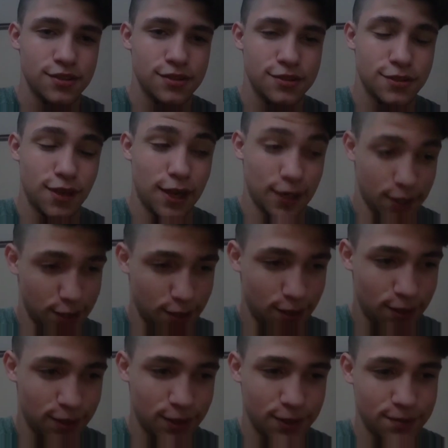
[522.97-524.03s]
so I
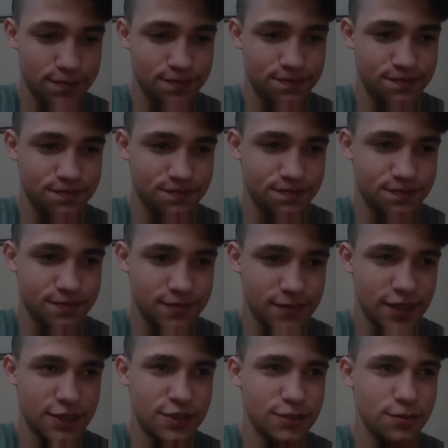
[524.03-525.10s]
call her
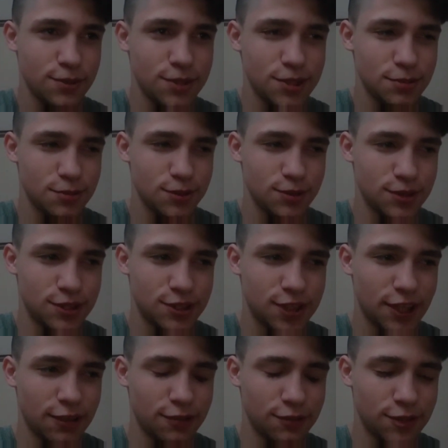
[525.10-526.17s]
and some reason we would
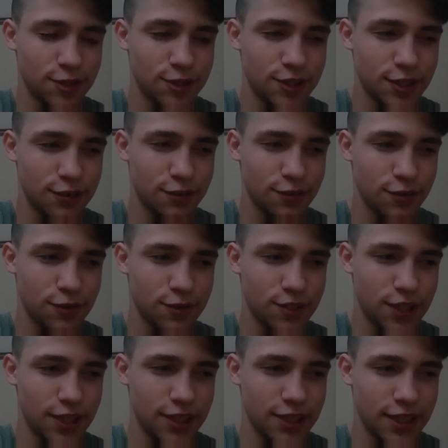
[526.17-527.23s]
stay on video chat for all
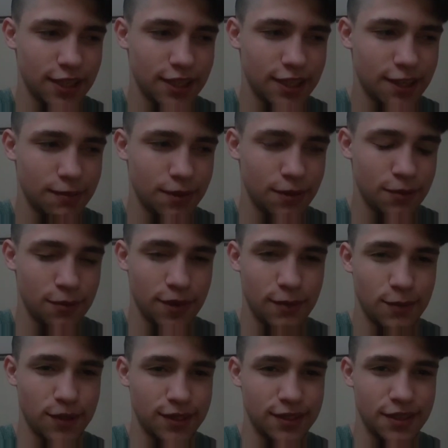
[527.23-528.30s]
night, and that kind of made me
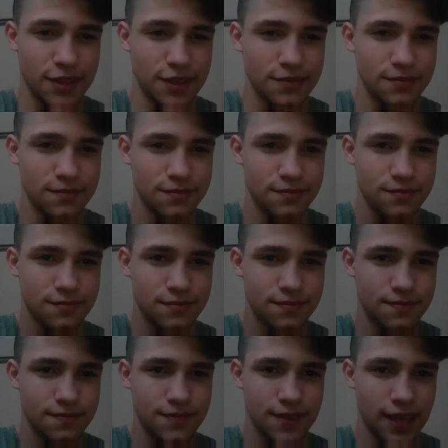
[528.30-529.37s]
mad because I didn't
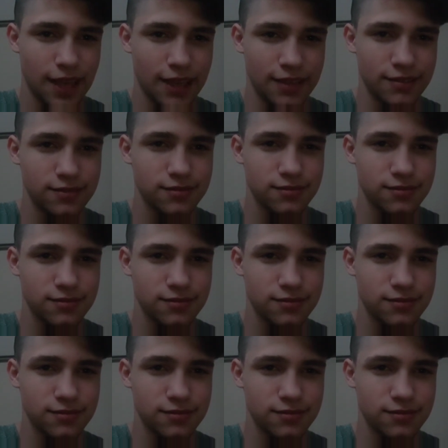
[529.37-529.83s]
like